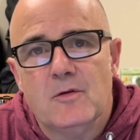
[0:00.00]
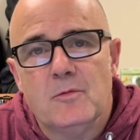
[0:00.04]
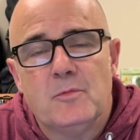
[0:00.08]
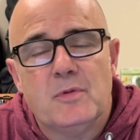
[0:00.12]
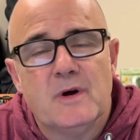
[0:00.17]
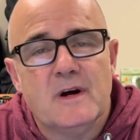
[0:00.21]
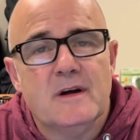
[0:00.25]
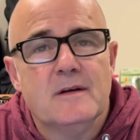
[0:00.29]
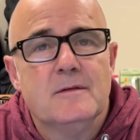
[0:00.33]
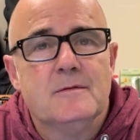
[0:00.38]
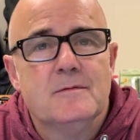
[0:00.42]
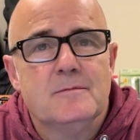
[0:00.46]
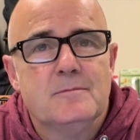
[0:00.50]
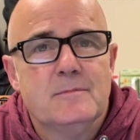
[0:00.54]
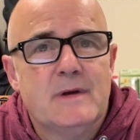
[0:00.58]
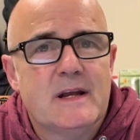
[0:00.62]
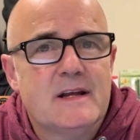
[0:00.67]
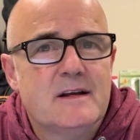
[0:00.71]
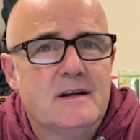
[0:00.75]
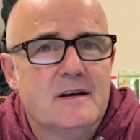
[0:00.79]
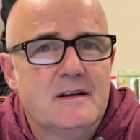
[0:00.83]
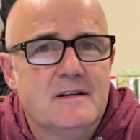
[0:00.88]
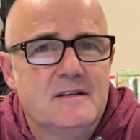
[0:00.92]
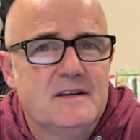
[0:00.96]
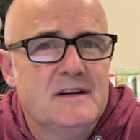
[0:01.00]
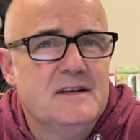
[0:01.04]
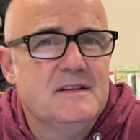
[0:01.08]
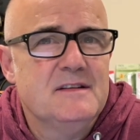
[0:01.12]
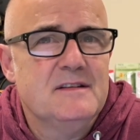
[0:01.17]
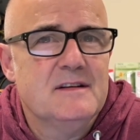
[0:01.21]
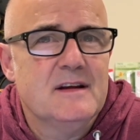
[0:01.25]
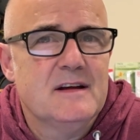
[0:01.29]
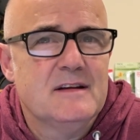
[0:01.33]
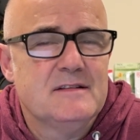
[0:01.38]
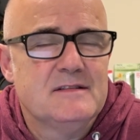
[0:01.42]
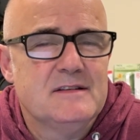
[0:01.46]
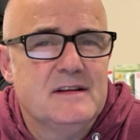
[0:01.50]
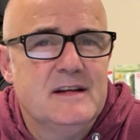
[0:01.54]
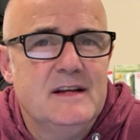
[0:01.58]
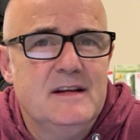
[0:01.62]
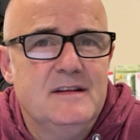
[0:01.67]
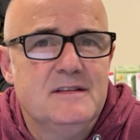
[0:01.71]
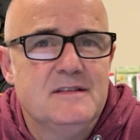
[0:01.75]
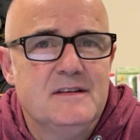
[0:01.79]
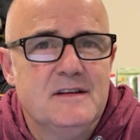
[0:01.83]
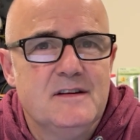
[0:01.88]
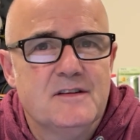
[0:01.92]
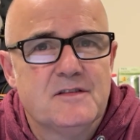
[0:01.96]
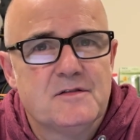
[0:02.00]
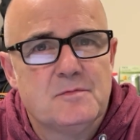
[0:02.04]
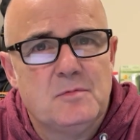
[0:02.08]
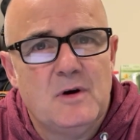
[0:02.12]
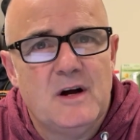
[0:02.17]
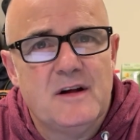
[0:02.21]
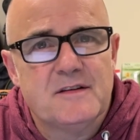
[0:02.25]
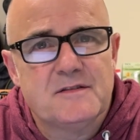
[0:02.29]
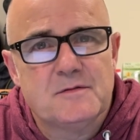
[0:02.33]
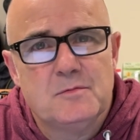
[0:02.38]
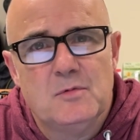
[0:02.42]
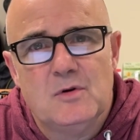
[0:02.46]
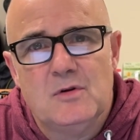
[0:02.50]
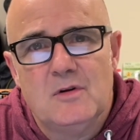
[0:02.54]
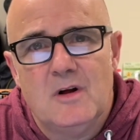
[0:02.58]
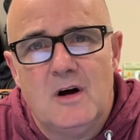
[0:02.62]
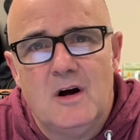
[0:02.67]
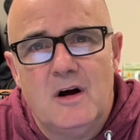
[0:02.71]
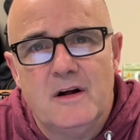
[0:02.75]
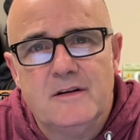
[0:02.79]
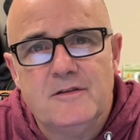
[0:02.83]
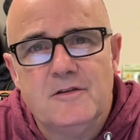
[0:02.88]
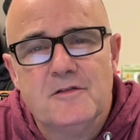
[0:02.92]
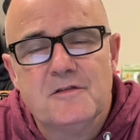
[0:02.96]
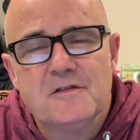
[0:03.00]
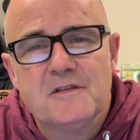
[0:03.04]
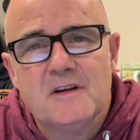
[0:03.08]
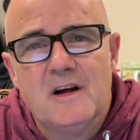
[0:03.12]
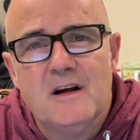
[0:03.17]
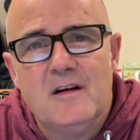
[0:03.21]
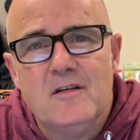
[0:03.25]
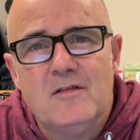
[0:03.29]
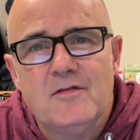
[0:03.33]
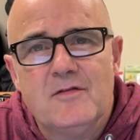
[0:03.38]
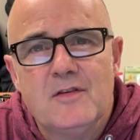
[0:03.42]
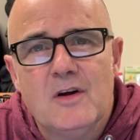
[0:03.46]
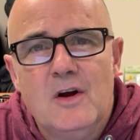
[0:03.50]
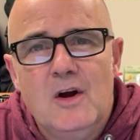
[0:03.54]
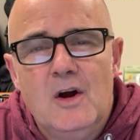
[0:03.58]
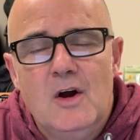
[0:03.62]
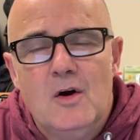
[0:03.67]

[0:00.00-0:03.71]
But make it as easy as possible on yourself